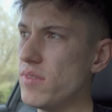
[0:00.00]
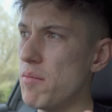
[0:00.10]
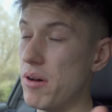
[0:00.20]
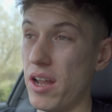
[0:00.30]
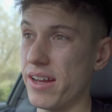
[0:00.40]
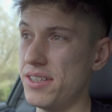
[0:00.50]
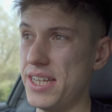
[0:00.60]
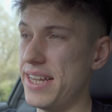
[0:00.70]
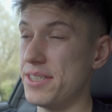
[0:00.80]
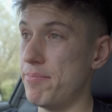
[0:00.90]
But like I
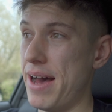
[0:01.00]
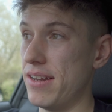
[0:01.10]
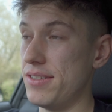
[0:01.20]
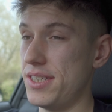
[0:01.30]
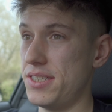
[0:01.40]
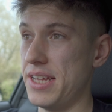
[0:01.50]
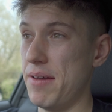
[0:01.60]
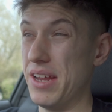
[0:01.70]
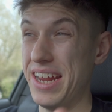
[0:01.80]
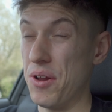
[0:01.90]
said, it's a balance, isn't
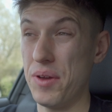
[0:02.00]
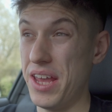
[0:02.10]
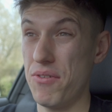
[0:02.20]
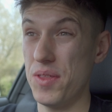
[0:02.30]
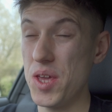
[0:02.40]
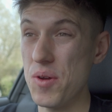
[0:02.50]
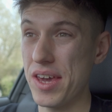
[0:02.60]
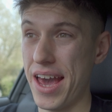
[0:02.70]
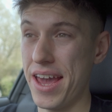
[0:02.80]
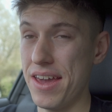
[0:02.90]
it? You know, here in the
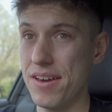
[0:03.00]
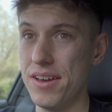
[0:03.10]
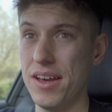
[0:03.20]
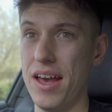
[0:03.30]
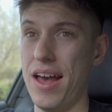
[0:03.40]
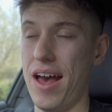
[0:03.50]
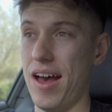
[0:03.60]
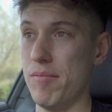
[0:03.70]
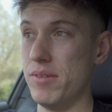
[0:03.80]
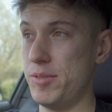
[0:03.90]
UK,
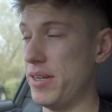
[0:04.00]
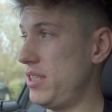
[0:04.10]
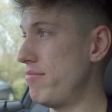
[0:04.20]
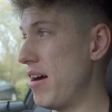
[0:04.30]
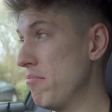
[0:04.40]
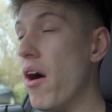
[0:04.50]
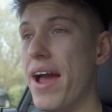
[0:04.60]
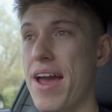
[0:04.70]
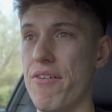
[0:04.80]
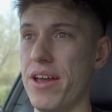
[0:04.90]
especially around my
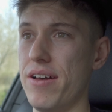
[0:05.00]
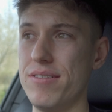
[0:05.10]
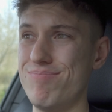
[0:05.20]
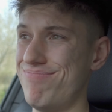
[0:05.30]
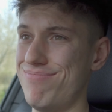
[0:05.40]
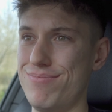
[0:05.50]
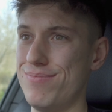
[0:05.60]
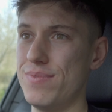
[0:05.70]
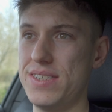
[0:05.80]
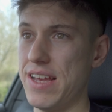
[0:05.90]
area,
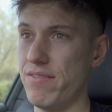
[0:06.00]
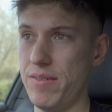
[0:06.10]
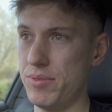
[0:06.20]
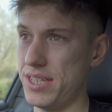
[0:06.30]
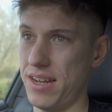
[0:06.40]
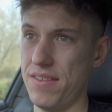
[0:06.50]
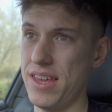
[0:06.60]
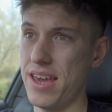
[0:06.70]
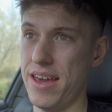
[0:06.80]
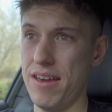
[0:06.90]
70% of the
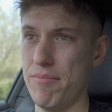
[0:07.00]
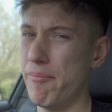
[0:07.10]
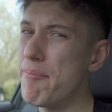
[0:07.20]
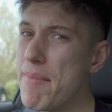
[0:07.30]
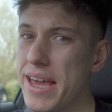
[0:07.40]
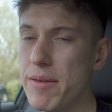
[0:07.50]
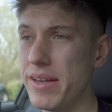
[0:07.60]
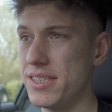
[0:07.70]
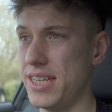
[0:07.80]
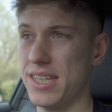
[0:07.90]
year, maybe
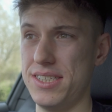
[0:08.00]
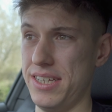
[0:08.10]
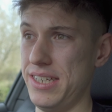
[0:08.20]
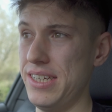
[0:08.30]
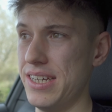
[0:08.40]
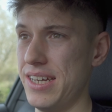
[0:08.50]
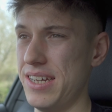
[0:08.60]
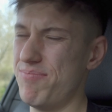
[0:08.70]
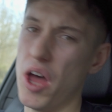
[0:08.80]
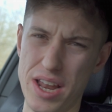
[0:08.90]
60,
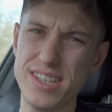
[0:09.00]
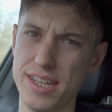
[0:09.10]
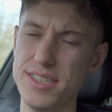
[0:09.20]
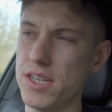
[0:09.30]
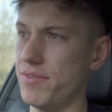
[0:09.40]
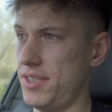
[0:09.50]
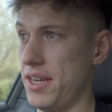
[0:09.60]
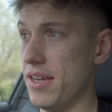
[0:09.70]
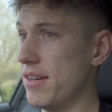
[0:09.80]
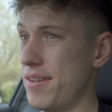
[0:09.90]
no, let's say 70,